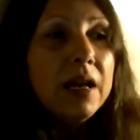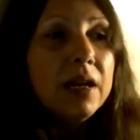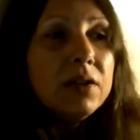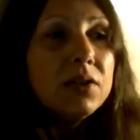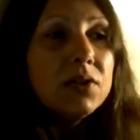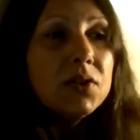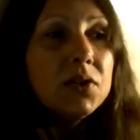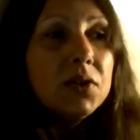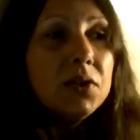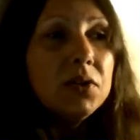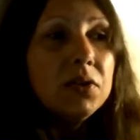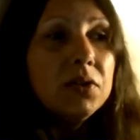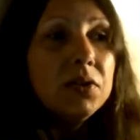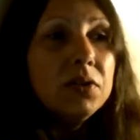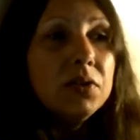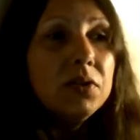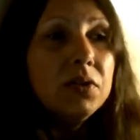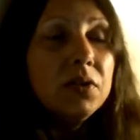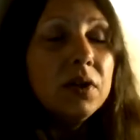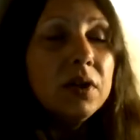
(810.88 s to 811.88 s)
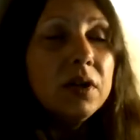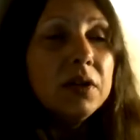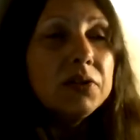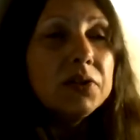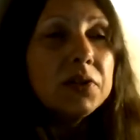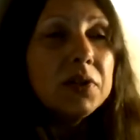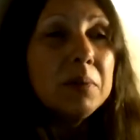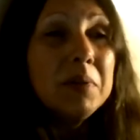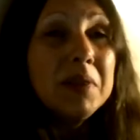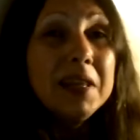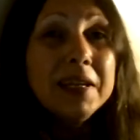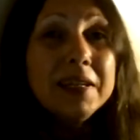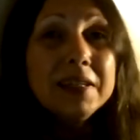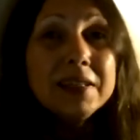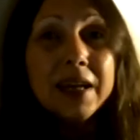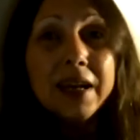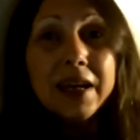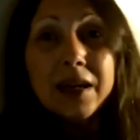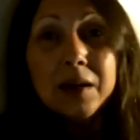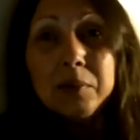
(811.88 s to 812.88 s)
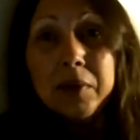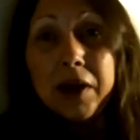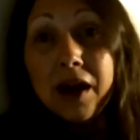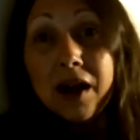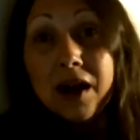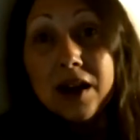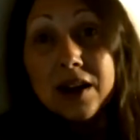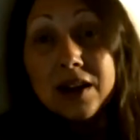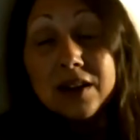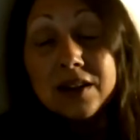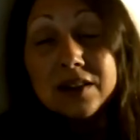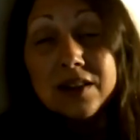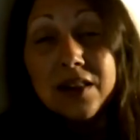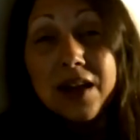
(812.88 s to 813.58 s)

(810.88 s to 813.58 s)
So some of these antibiotics,